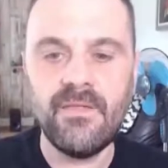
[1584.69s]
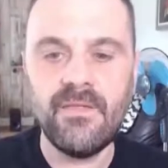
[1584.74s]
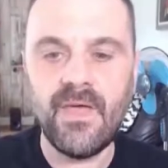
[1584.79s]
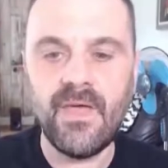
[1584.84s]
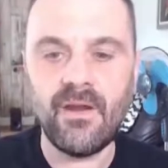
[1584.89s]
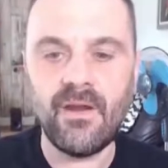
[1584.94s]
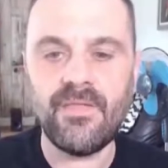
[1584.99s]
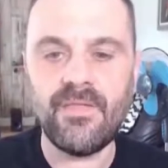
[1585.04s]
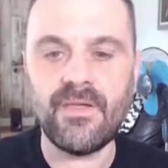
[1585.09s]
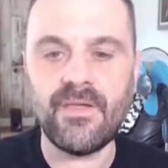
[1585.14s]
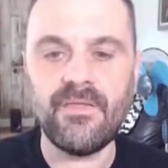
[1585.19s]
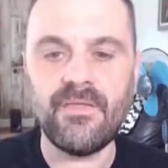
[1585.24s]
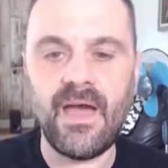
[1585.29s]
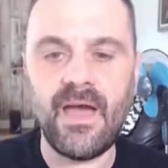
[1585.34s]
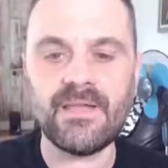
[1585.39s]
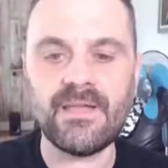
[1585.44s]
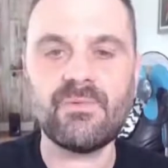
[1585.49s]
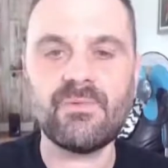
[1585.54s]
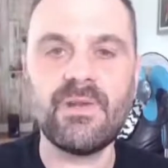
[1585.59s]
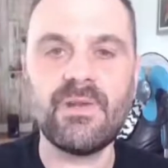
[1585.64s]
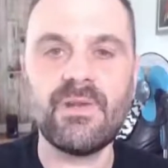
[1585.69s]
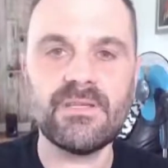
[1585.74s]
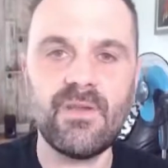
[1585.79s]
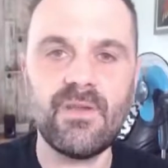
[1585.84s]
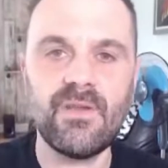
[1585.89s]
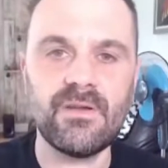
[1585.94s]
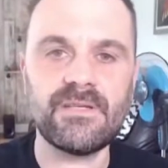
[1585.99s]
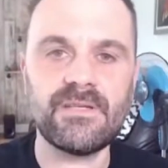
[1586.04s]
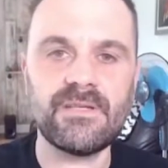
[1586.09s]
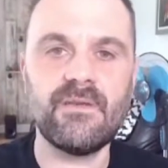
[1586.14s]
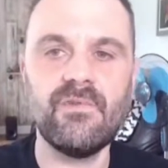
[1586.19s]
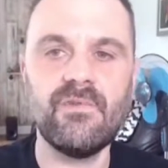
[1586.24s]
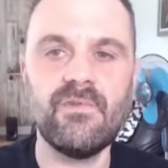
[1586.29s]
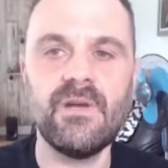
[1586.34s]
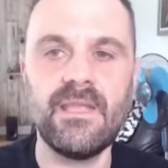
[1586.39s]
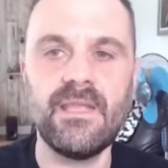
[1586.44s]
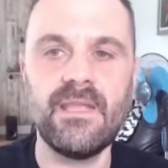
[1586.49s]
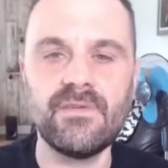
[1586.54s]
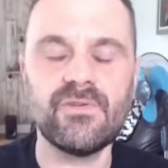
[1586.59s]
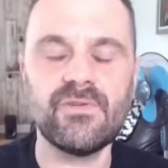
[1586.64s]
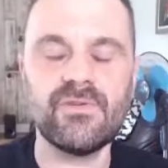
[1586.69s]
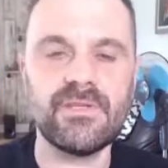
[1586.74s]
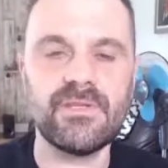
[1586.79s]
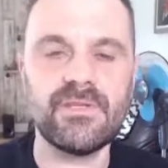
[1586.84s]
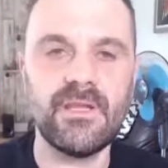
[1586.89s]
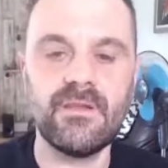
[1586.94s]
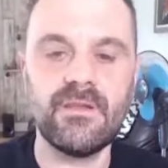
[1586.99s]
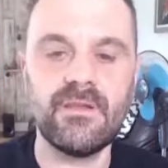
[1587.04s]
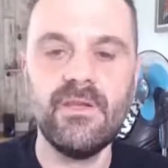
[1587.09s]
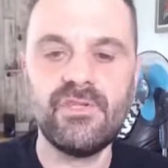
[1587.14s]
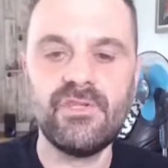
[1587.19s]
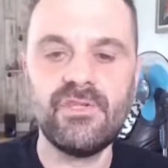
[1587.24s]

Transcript: then I think that's when it starts getting really interesting.